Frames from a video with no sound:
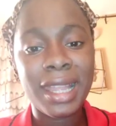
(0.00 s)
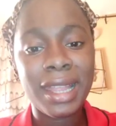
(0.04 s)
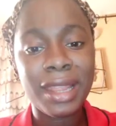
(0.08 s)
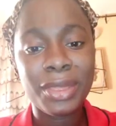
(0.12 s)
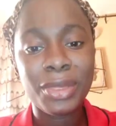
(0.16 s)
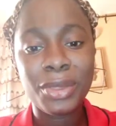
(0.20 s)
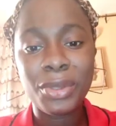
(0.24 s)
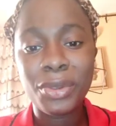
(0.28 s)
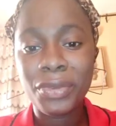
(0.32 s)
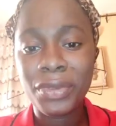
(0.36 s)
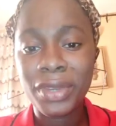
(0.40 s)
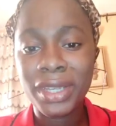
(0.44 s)

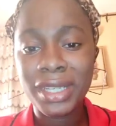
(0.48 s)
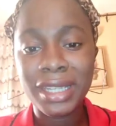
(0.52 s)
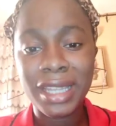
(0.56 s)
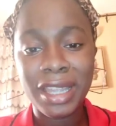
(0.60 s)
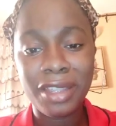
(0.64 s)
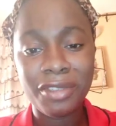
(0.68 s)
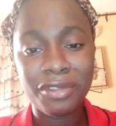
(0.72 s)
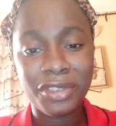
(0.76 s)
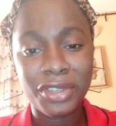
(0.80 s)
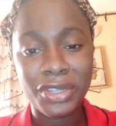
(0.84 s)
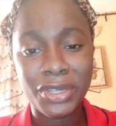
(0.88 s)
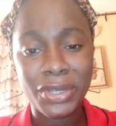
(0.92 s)
during
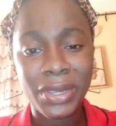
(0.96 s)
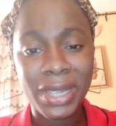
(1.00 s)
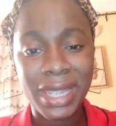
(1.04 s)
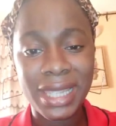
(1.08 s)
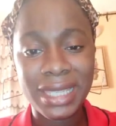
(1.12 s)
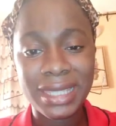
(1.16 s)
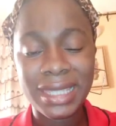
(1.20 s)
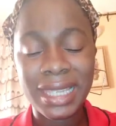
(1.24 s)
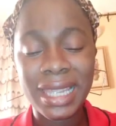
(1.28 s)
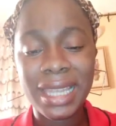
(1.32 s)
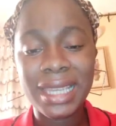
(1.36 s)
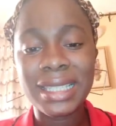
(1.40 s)
that video I
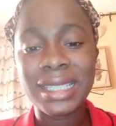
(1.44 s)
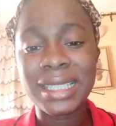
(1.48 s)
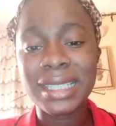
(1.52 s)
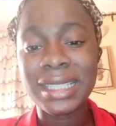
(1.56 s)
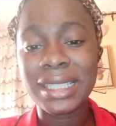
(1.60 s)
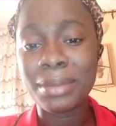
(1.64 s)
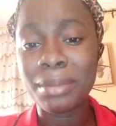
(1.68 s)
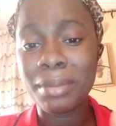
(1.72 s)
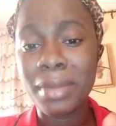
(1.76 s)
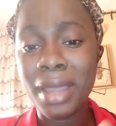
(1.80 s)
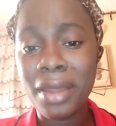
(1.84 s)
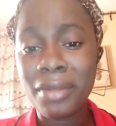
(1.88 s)
said the
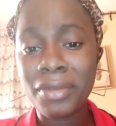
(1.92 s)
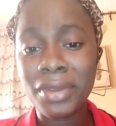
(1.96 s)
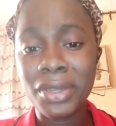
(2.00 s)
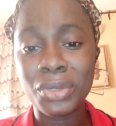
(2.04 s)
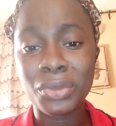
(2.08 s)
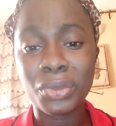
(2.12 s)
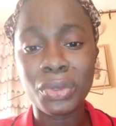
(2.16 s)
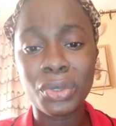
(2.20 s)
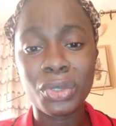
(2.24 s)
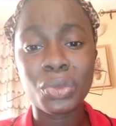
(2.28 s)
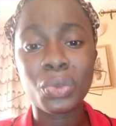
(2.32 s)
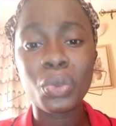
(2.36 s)
marriage
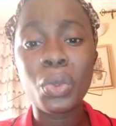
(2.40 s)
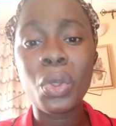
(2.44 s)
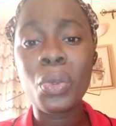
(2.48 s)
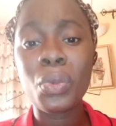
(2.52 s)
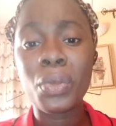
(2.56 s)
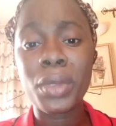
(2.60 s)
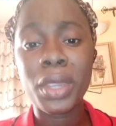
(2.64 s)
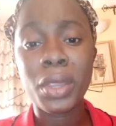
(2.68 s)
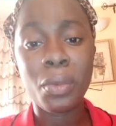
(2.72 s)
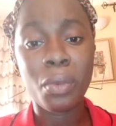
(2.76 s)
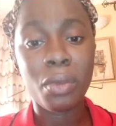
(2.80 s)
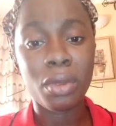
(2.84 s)
was 1
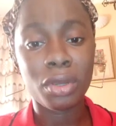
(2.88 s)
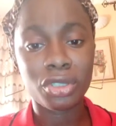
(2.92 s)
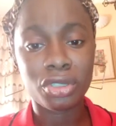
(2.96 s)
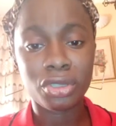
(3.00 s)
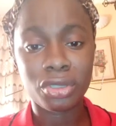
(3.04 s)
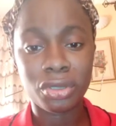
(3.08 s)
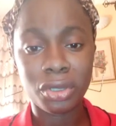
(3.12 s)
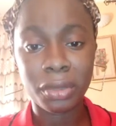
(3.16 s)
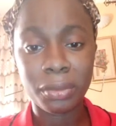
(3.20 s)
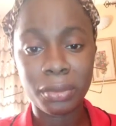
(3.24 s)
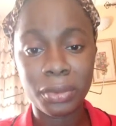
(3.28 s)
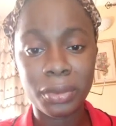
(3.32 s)
week, one
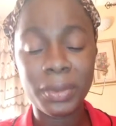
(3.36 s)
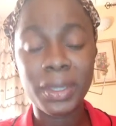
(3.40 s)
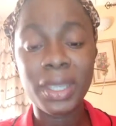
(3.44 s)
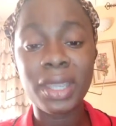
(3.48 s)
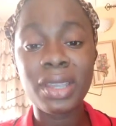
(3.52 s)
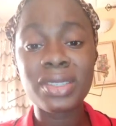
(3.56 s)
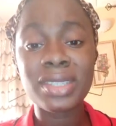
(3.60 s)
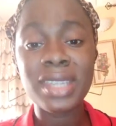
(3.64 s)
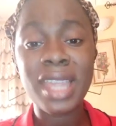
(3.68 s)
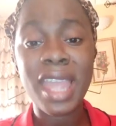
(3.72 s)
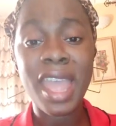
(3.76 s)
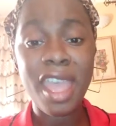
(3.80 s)
trouble,
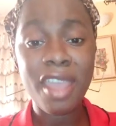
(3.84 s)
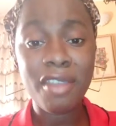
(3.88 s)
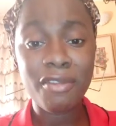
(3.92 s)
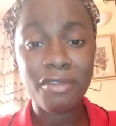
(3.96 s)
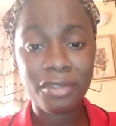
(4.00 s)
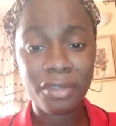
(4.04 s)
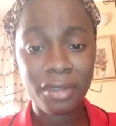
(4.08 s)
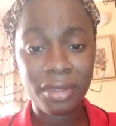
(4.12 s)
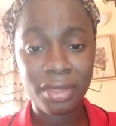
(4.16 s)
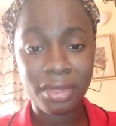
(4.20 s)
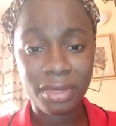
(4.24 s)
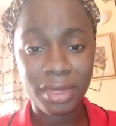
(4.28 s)
because
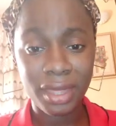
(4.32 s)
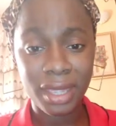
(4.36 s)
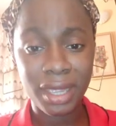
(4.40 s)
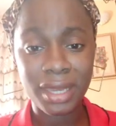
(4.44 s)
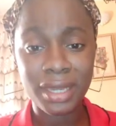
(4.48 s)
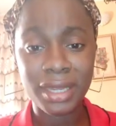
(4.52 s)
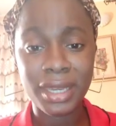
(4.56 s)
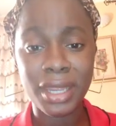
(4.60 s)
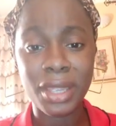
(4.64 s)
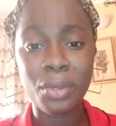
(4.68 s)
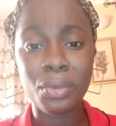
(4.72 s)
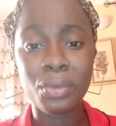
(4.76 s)
every day
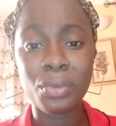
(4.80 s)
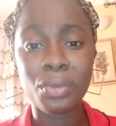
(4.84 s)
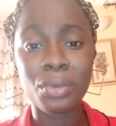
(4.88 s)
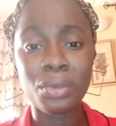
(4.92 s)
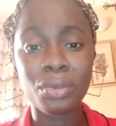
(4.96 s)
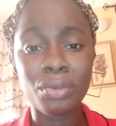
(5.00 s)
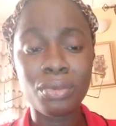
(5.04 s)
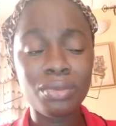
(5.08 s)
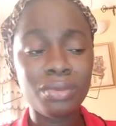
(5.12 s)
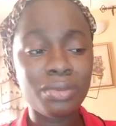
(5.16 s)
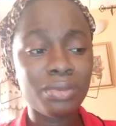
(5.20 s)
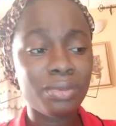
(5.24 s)
they will
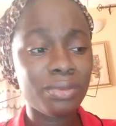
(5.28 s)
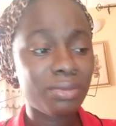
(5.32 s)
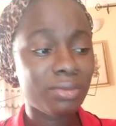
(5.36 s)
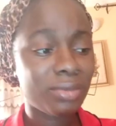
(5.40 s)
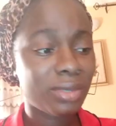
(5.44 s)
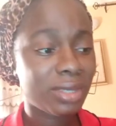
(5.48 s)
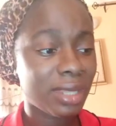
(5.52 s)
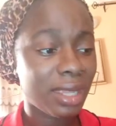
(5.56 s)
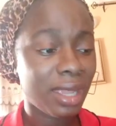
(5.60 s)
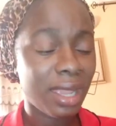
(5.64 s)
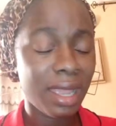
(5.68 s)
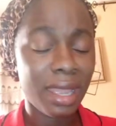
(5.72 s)

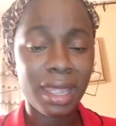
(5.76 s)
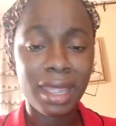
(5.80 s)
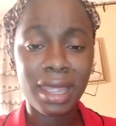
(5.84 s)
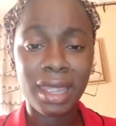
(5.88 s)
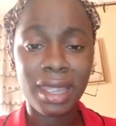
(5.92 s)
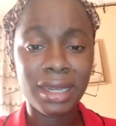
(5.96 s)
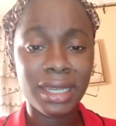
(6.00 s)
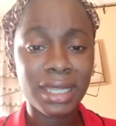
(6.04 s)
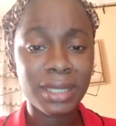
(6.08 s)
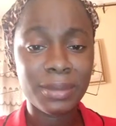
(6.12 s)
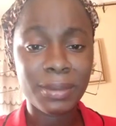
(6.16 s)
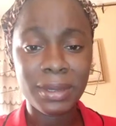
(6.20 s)
say,
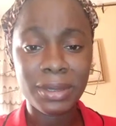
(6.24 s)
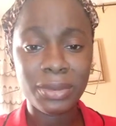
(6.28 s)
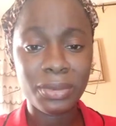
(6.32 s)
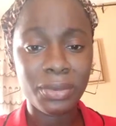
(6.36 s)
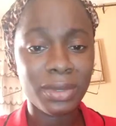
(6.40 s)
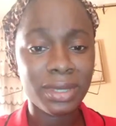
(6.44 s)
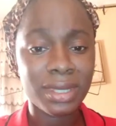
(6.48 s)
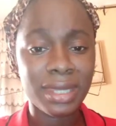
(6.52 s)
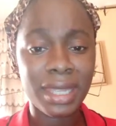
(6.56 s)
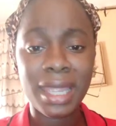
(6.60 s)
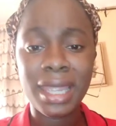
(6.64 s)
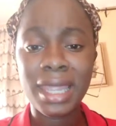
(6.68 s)
this person will
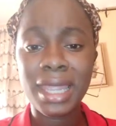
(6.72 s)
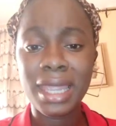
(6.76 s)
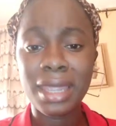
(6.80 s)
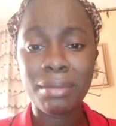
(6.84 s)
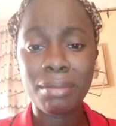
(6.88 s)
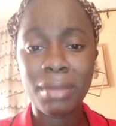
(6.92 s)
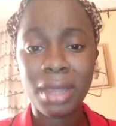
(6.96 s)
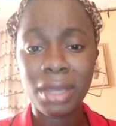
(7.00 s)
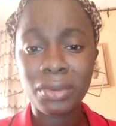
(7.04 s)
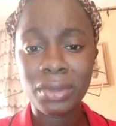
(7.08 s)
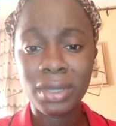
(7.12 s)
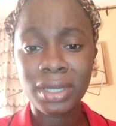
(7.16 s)
say,
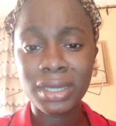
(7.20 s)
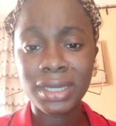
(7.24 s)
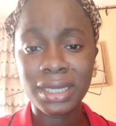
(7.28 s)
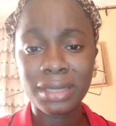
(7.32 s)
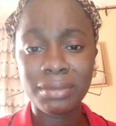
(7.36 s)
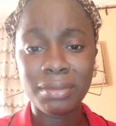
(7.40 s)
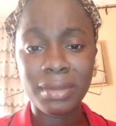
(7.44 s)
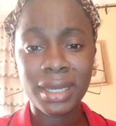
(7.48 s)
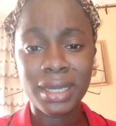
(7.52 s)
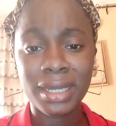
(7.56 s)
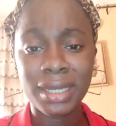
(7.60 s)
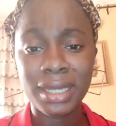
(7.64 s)
Emmanuel did
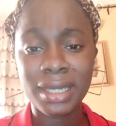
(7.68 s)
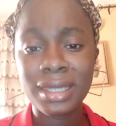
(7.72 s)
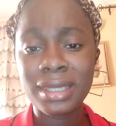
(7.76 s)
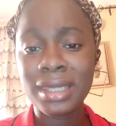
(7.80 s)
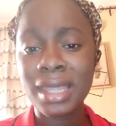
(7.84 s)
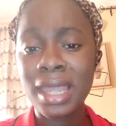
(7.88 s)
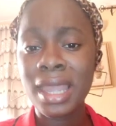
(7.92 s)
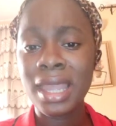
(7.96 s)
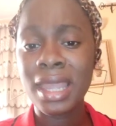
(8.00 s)
me this.